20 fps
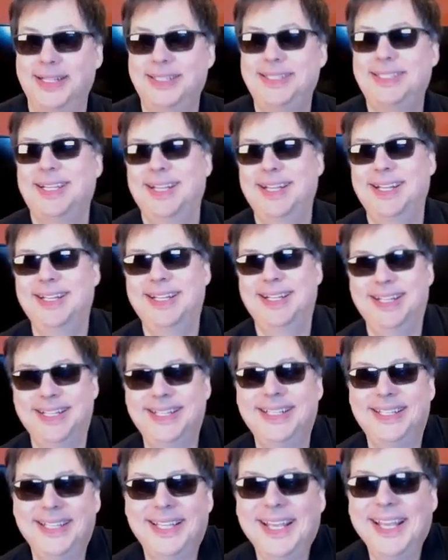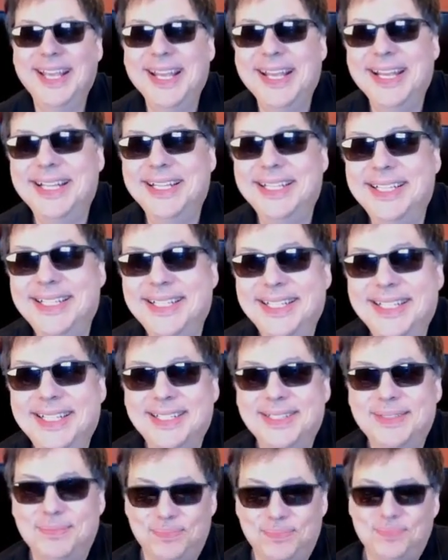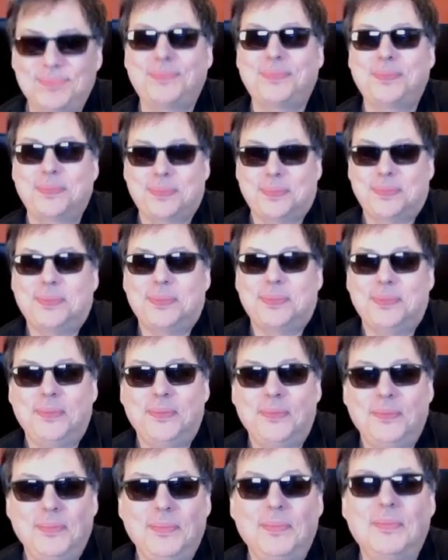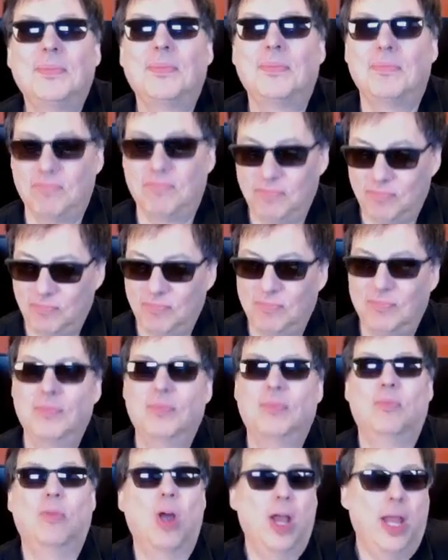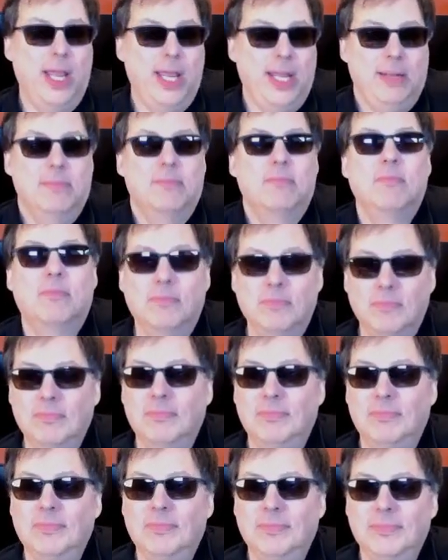The person shown says nothing.